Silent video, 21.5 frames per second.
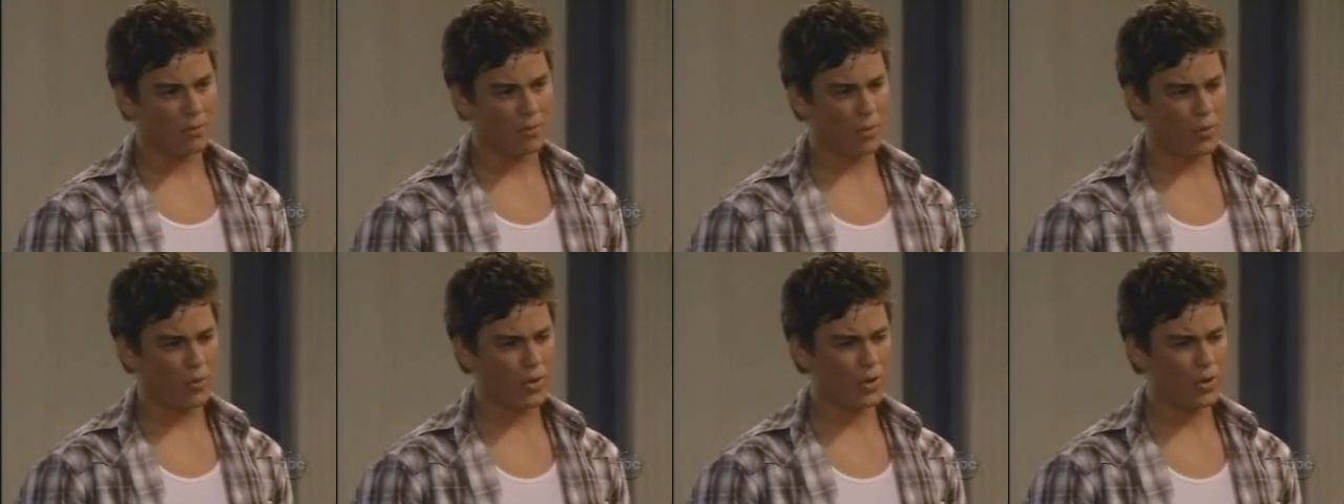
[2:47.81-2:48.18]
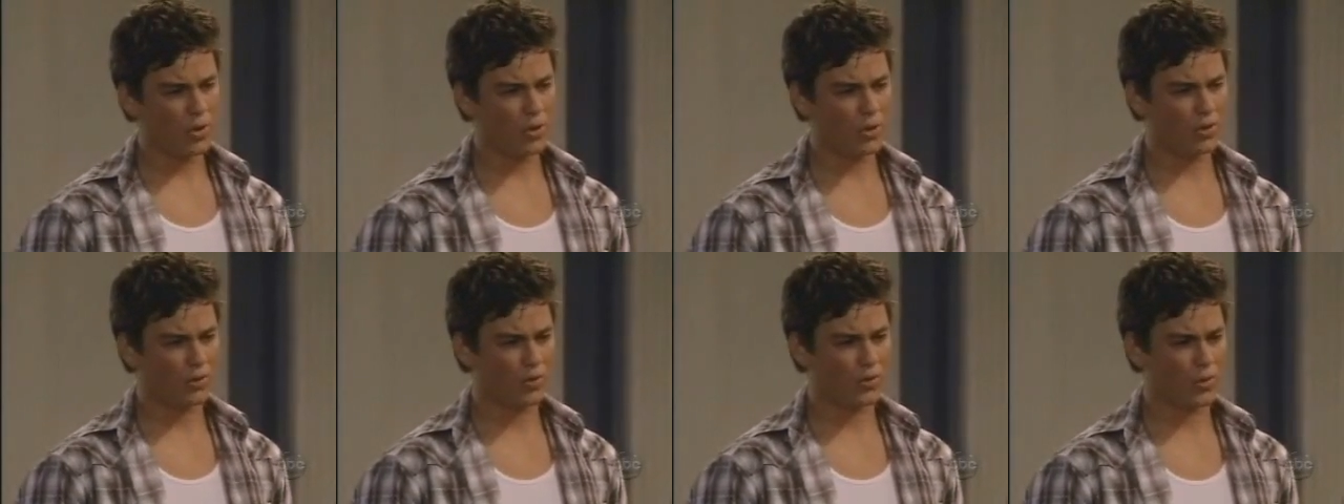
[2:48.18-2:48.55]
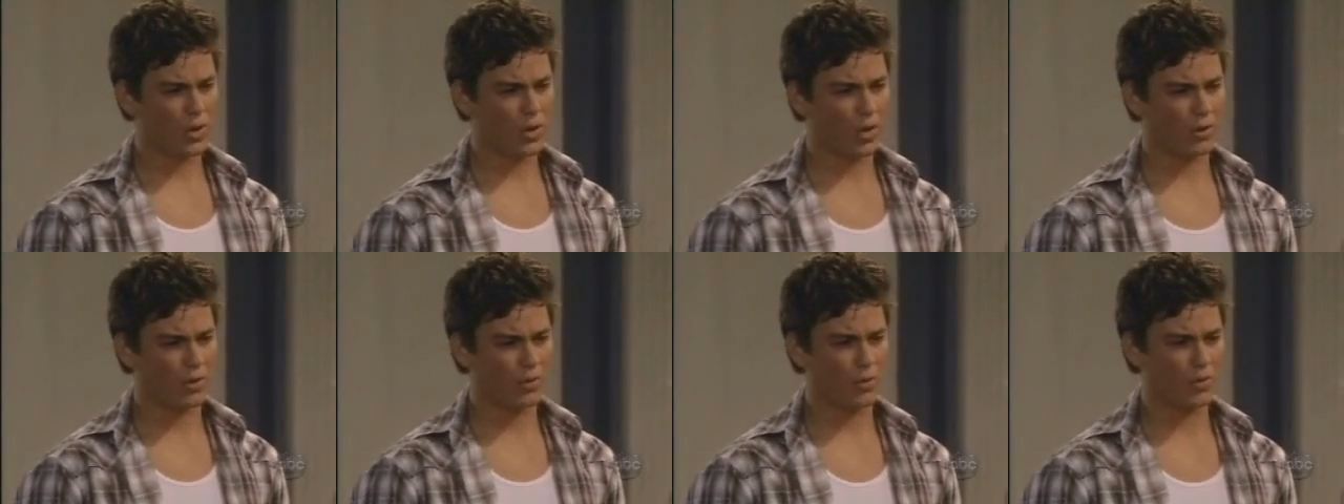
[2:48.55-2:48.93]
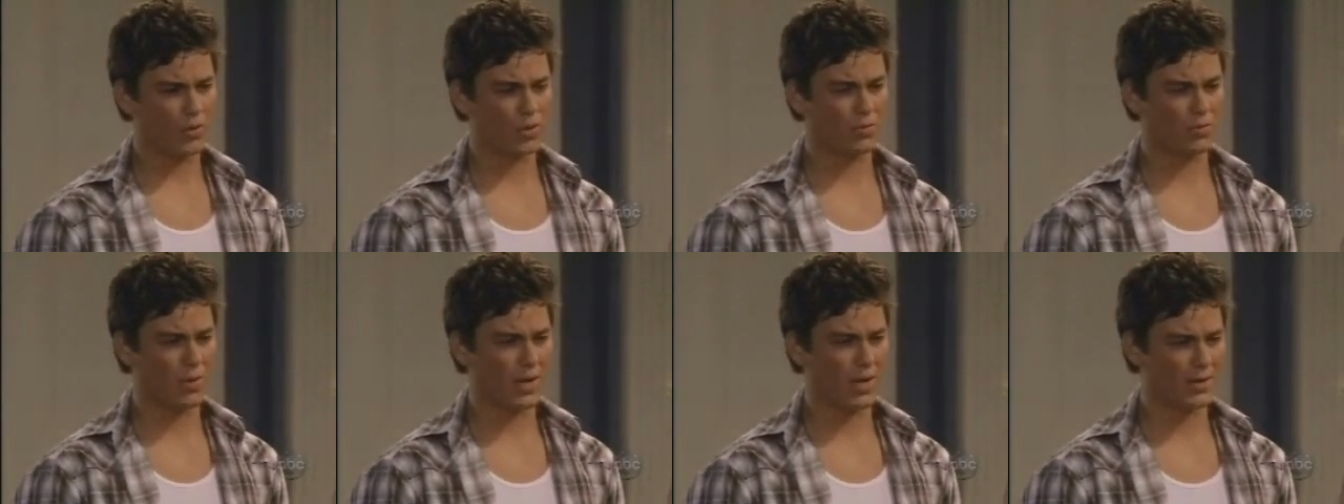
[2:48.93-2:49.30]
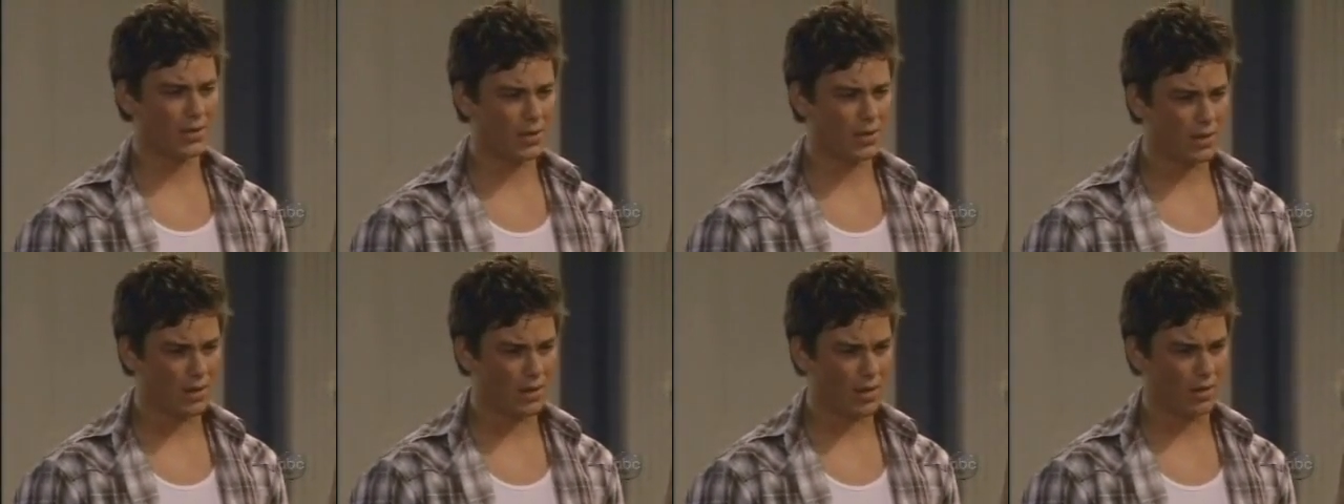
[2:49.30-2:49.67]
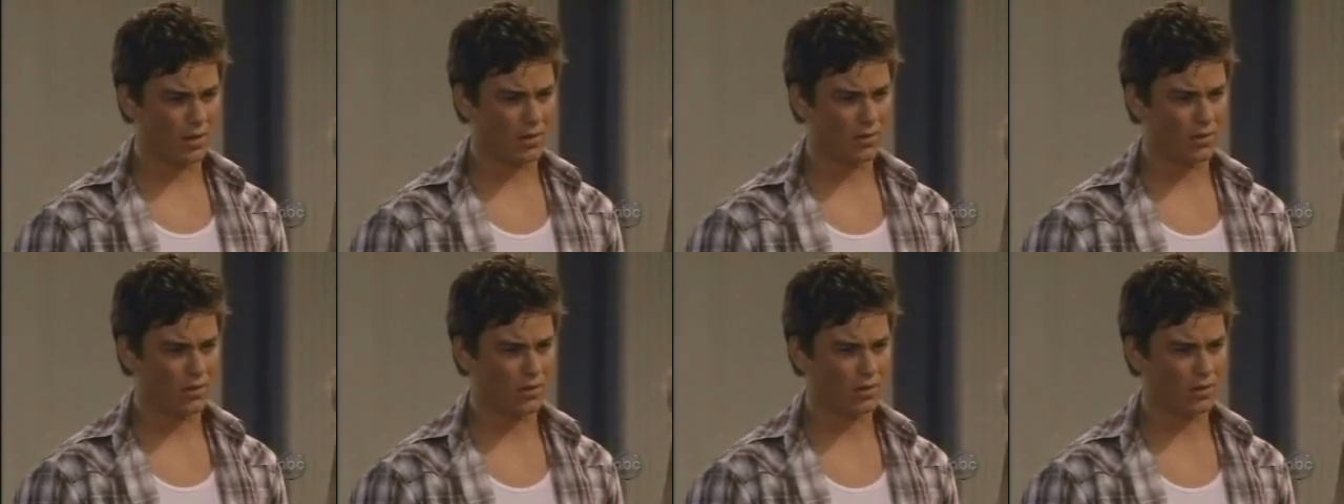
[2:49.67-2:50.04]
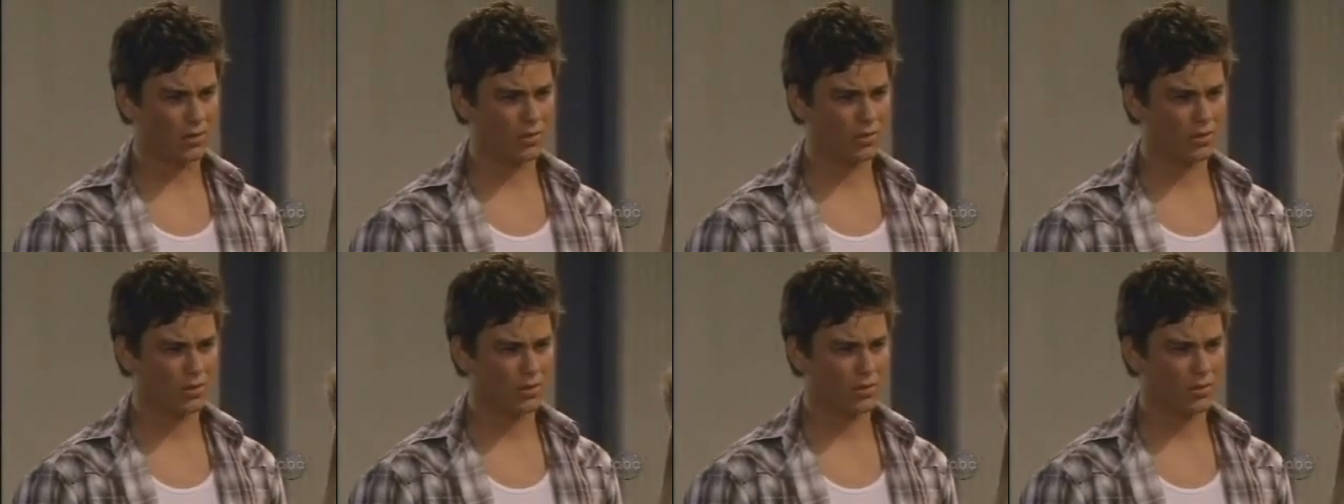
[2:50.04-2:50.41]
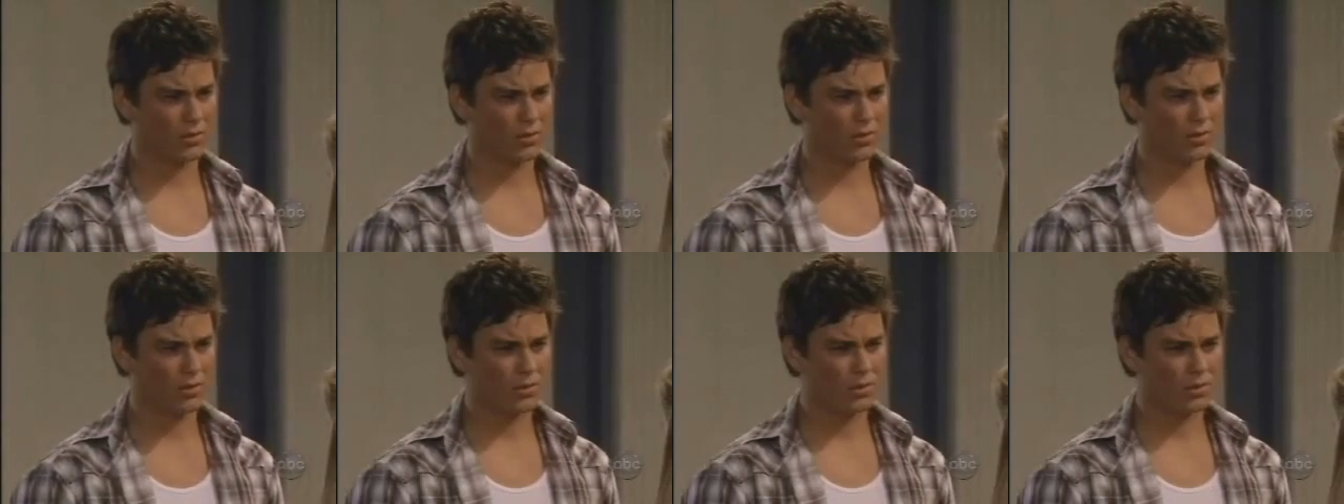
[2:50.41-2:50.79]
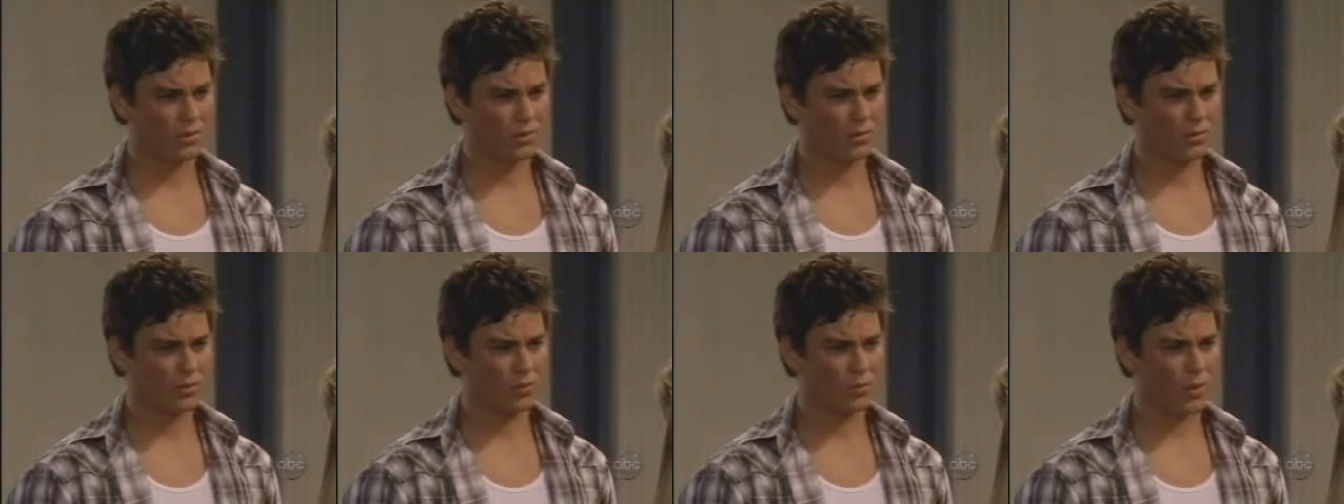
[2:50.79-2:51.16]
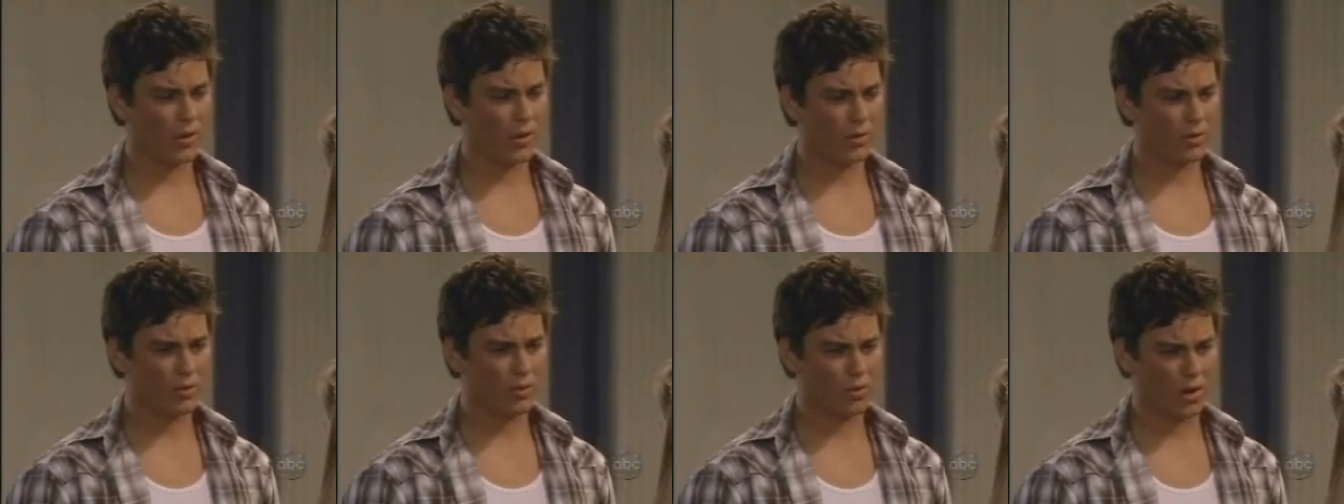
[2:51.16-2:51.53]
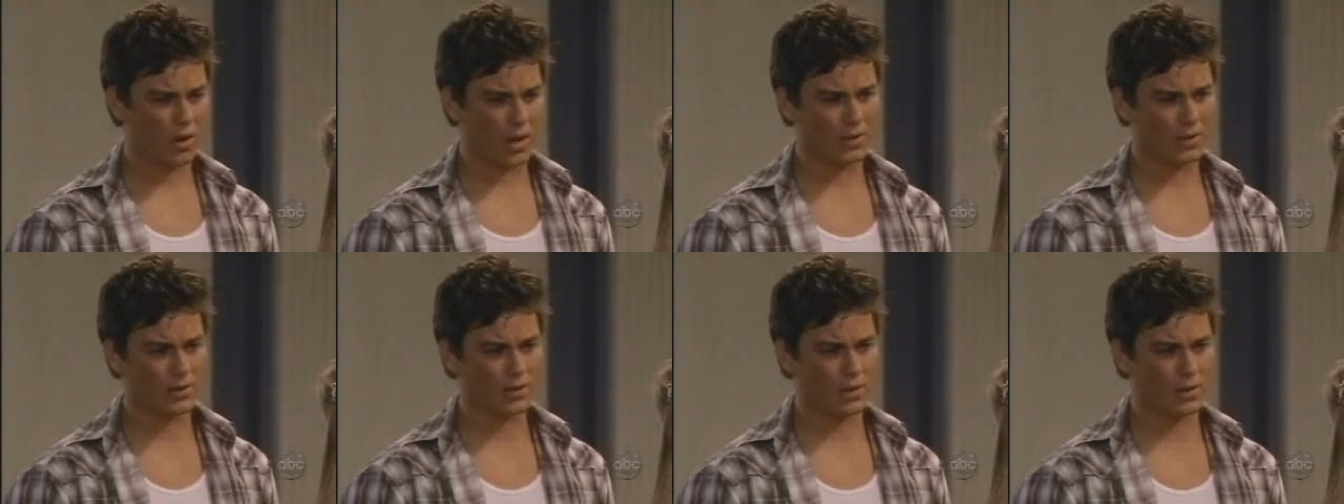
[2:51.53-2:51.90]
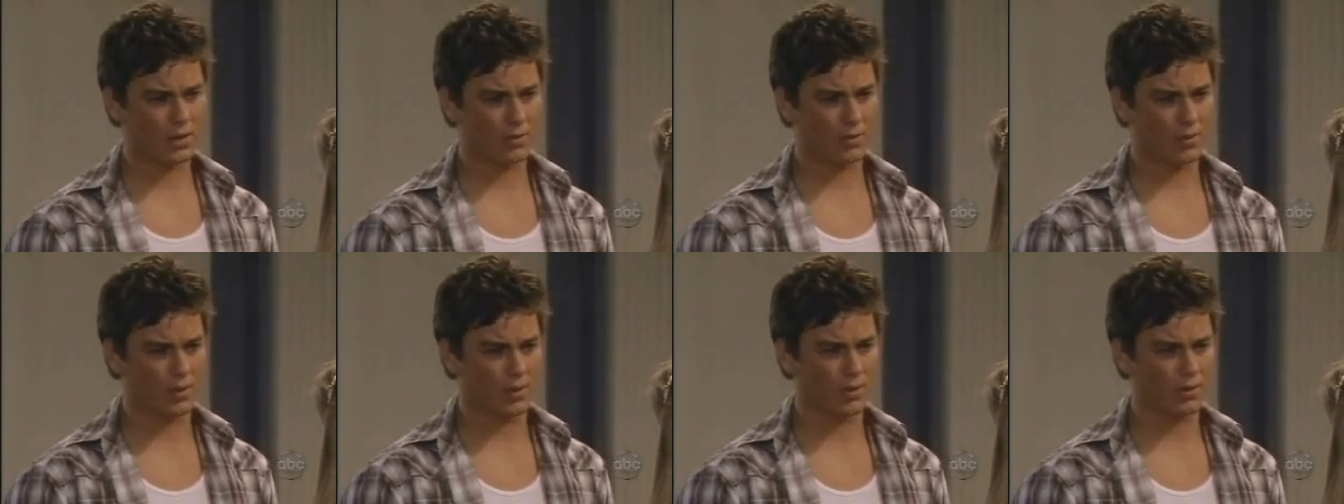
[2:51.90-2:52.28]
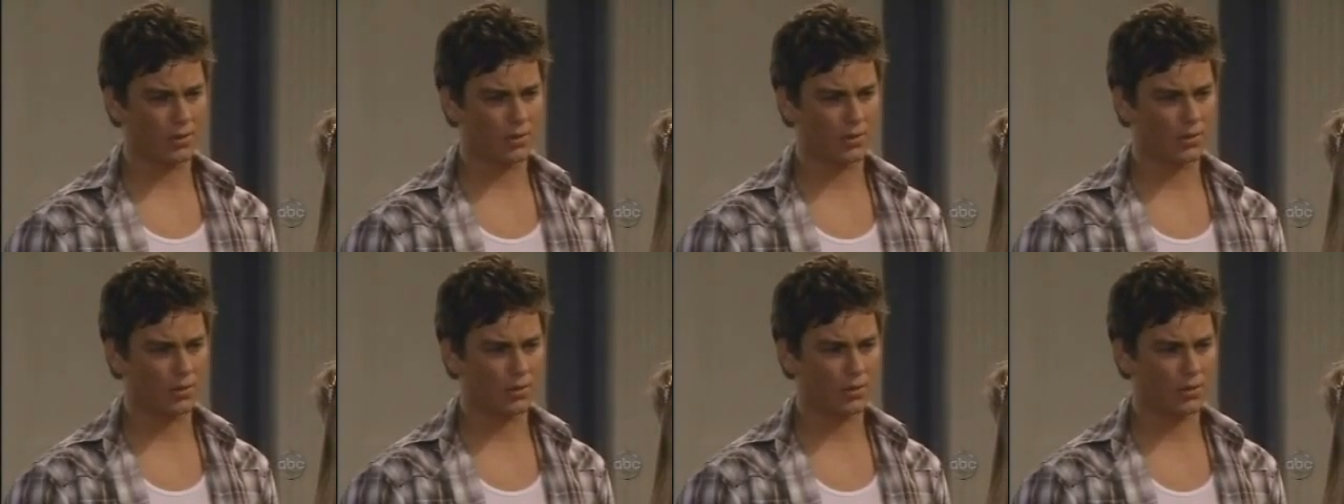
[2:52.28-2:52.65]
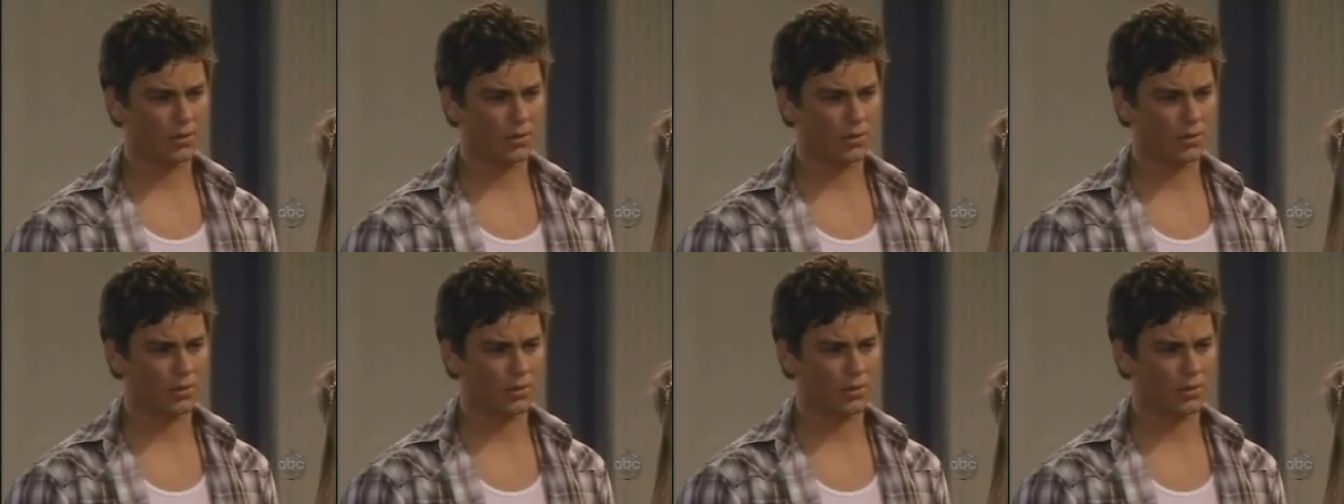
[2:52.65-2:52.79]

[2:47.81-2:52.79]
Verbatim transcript: But we couldn't agree on the most basic thing whether or not to keep it.